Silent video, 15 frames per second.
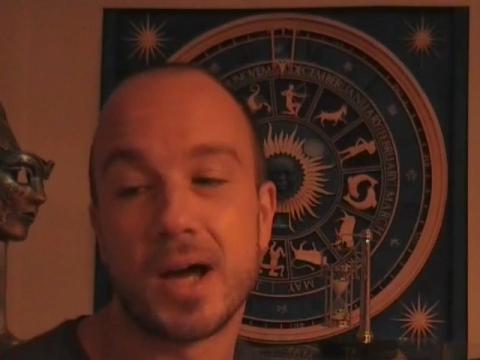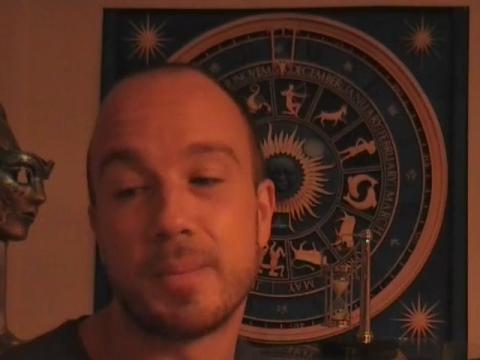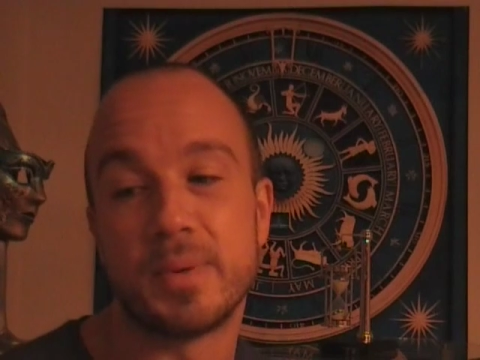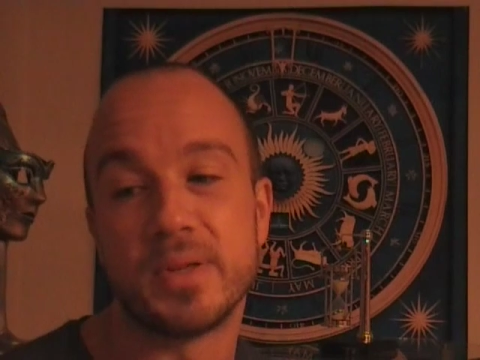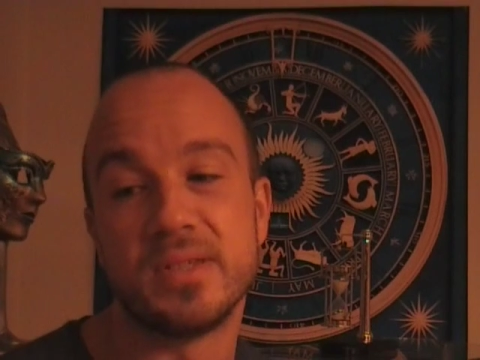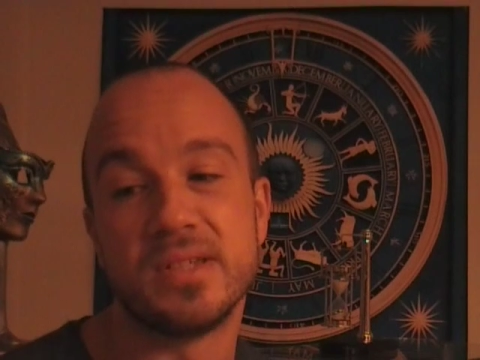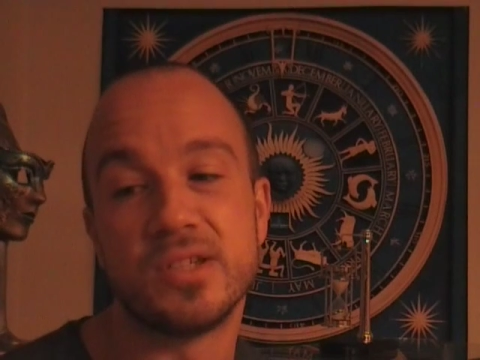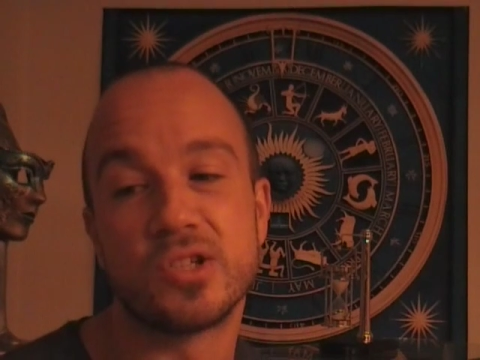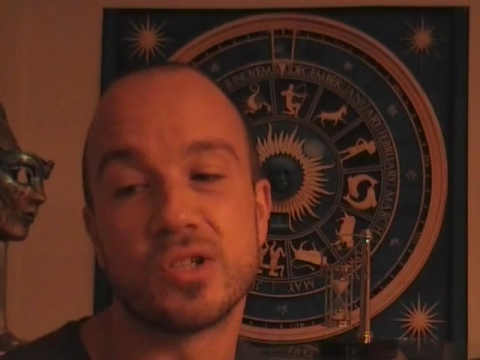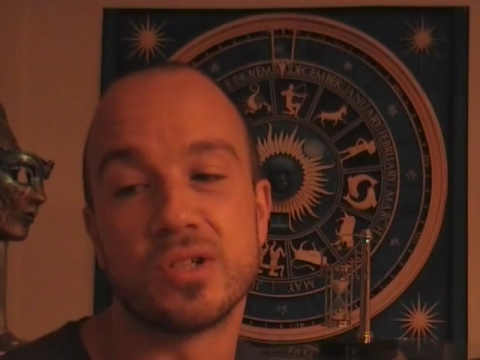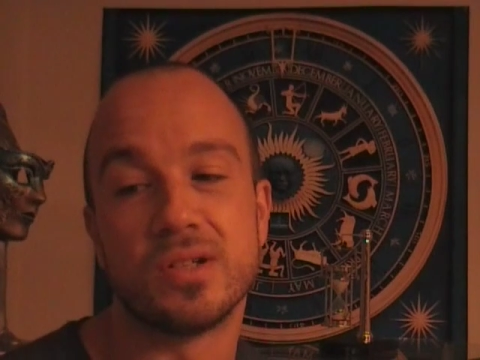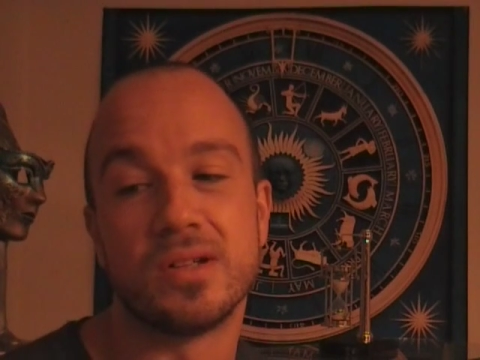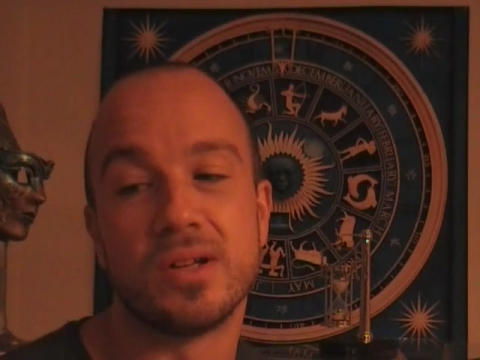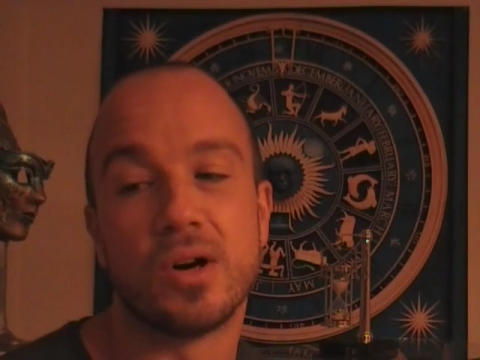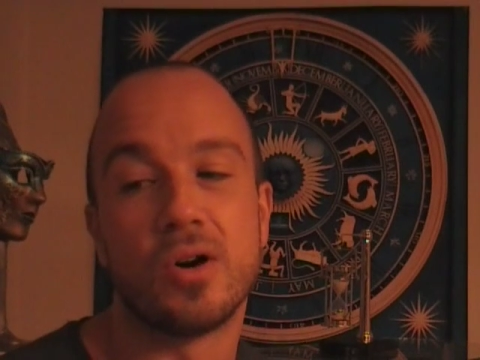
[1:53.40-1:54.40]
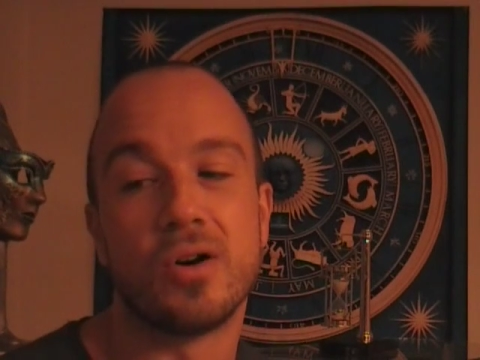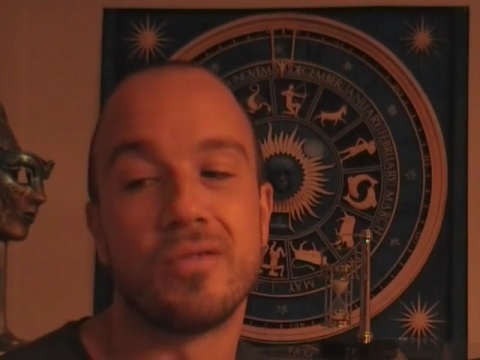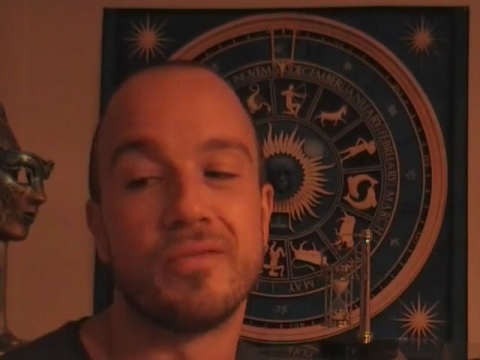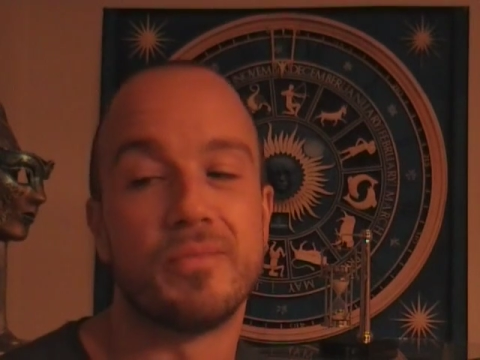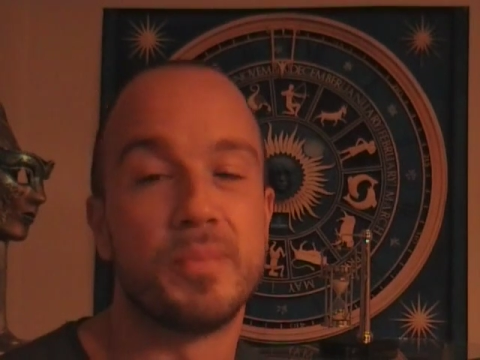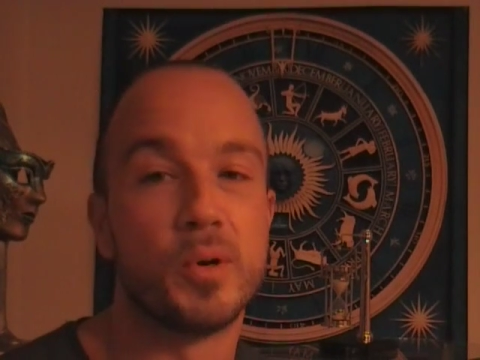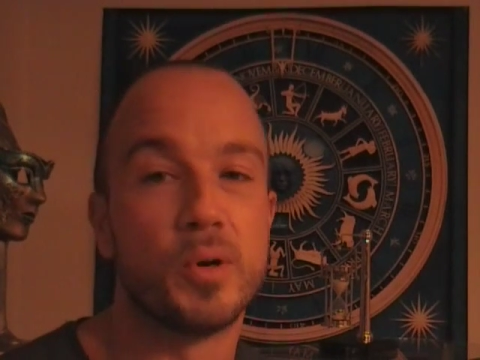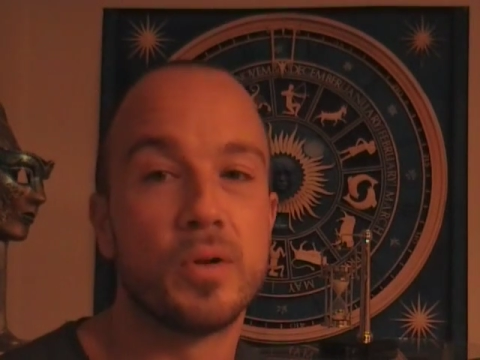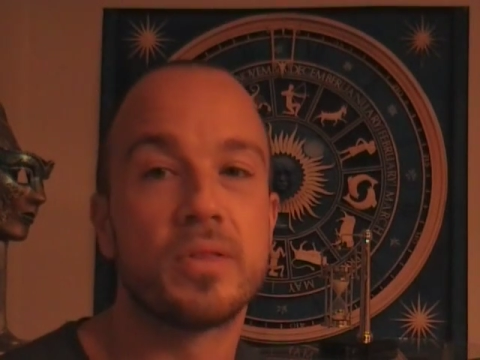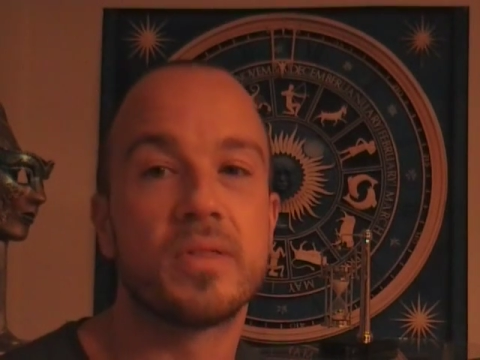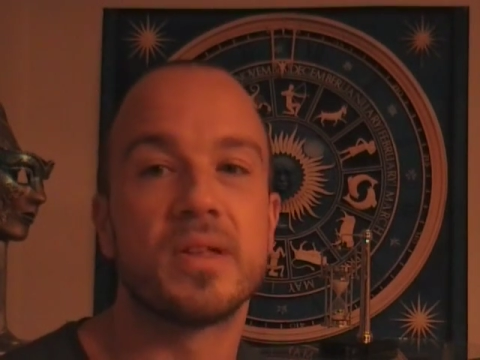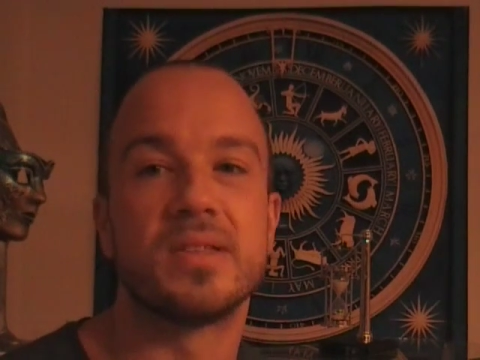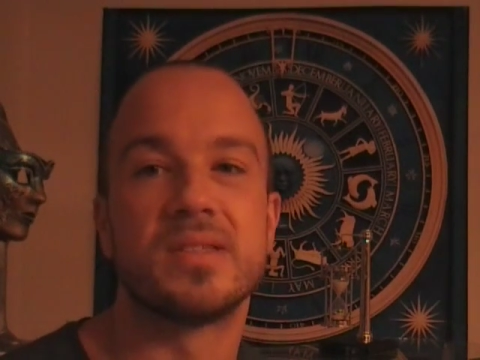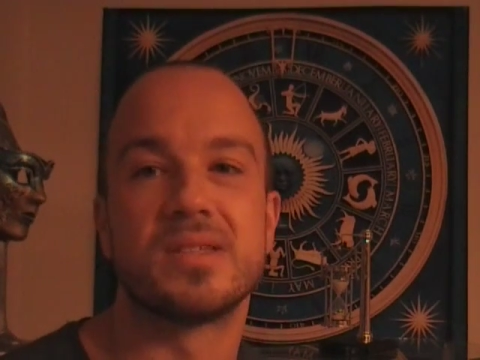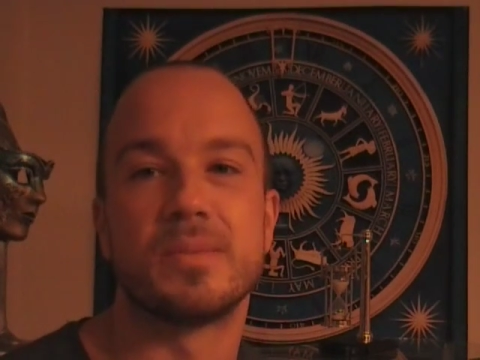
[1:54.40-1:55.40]
a position of birth,
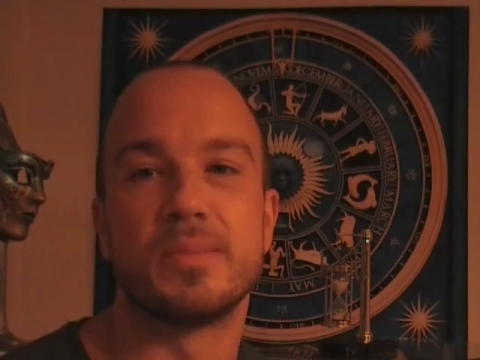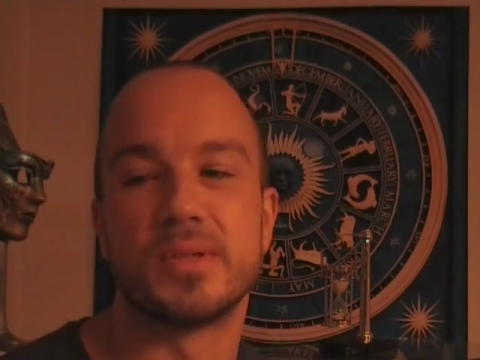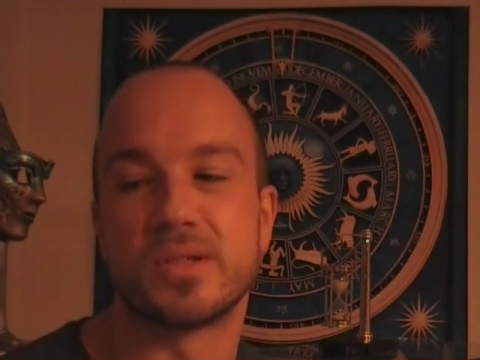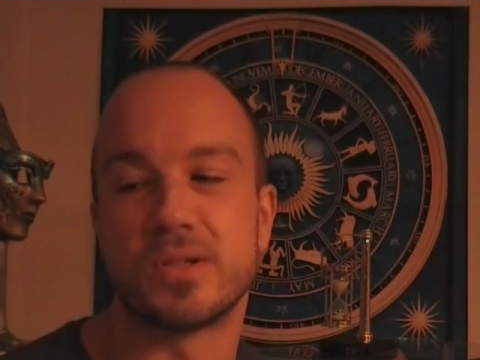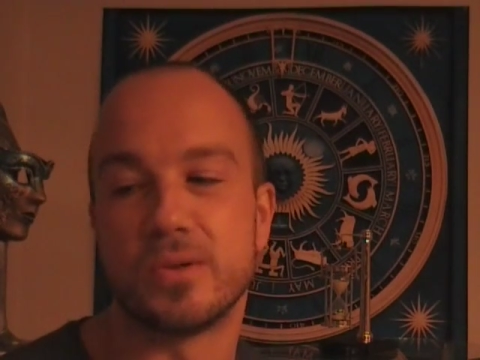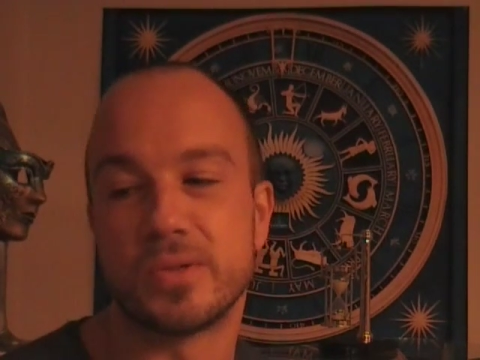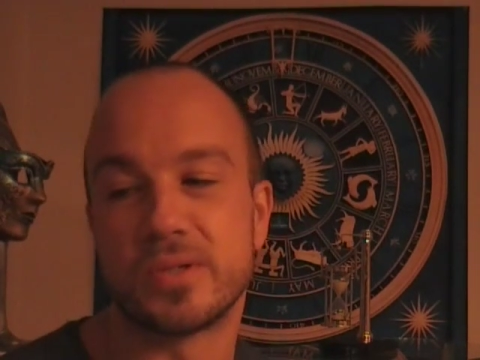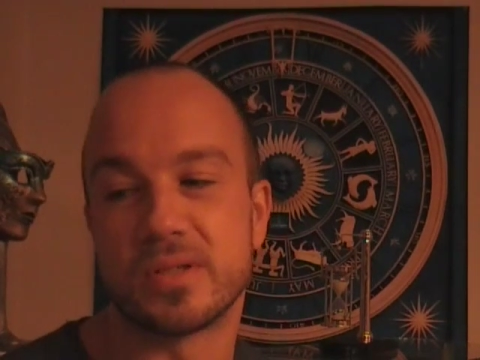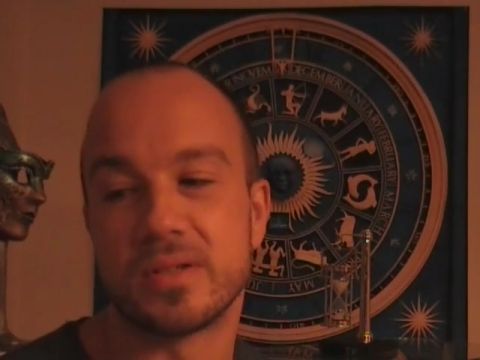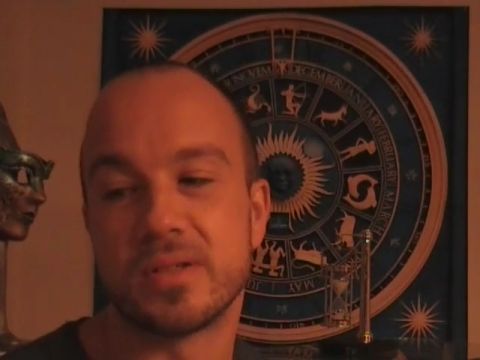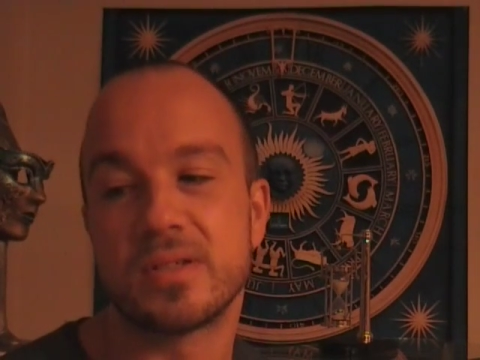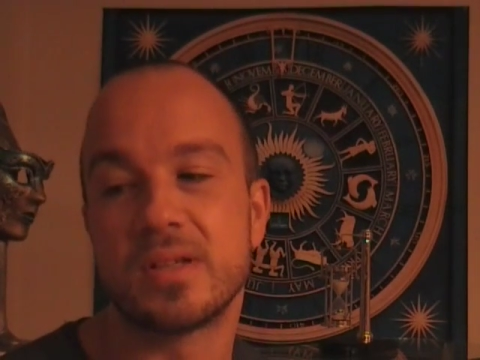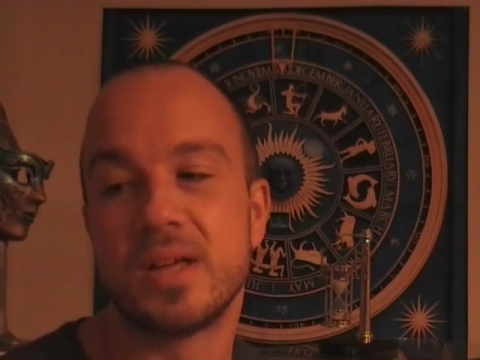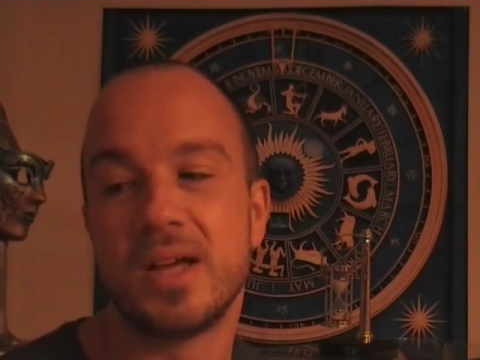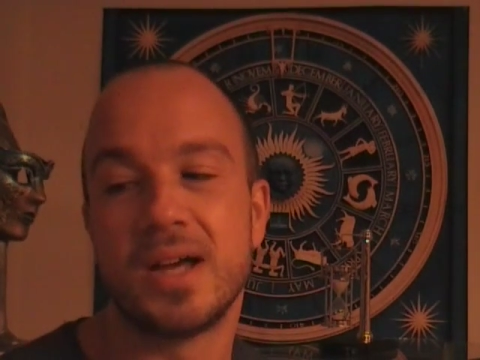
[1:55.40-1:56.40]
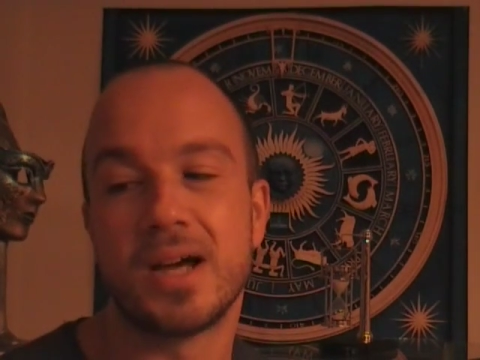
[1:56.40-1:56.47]
and summer solstice,